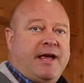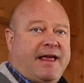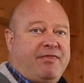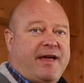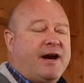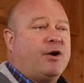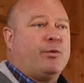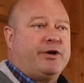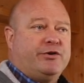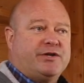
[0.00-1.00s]
And there
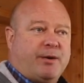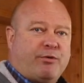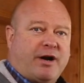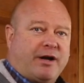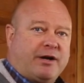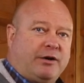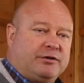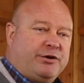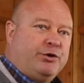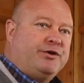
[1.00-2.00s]
we're using a product
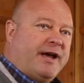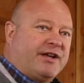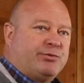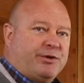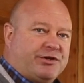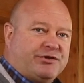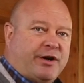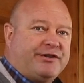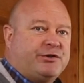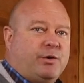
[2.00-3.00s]
called Gutex, which is
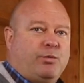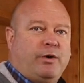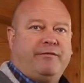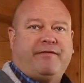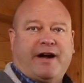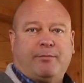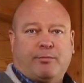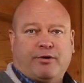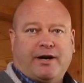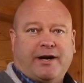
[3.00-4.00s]
also a wood fiber
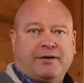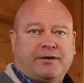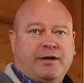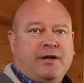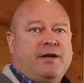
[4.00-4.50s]
product.